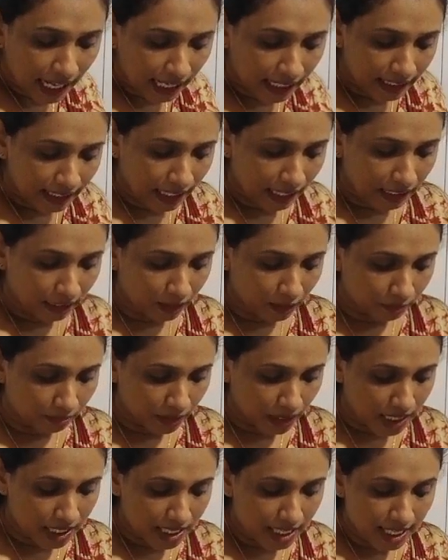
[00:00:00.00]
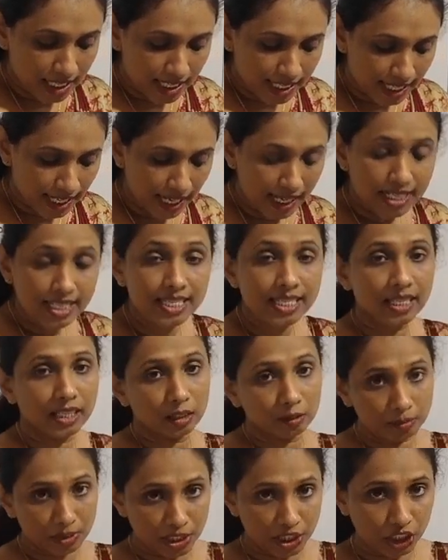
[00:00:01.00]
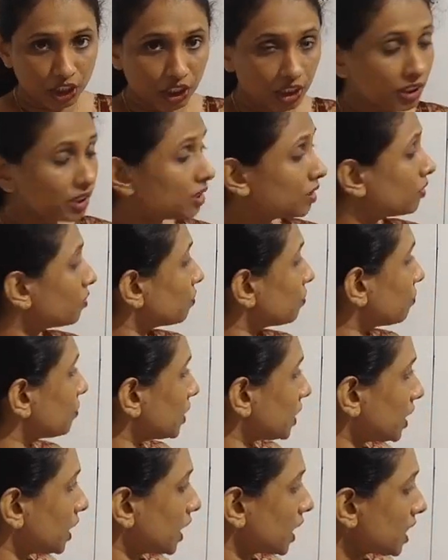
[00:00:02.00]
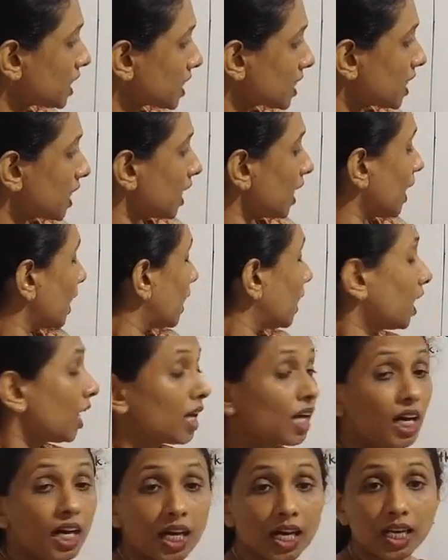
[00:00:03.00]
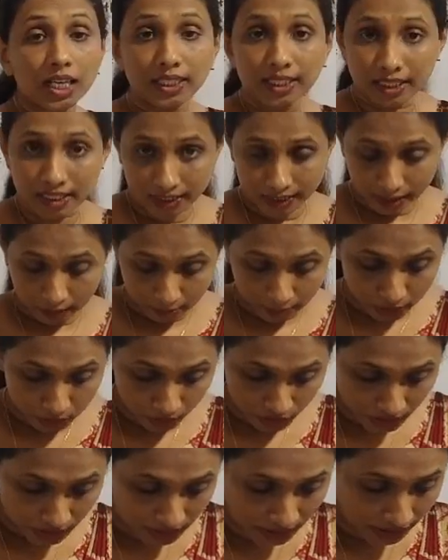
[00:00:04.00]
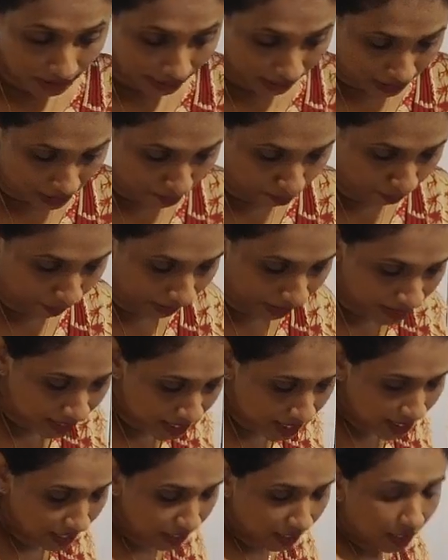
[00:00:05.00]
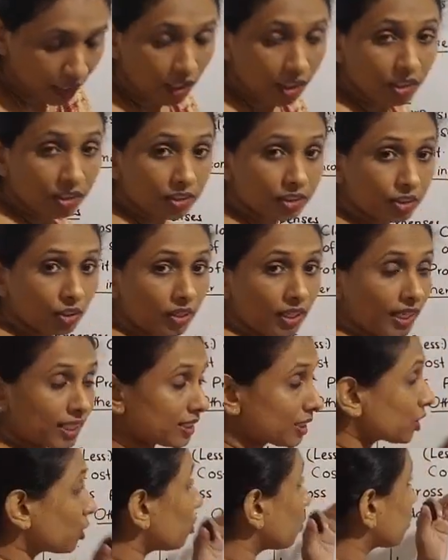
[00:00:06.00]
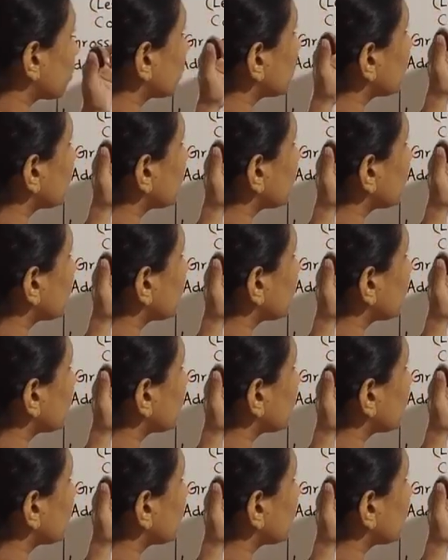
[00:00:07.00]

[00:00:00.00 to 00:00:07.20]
line item is sales commission, which is a distribution expense. So let's go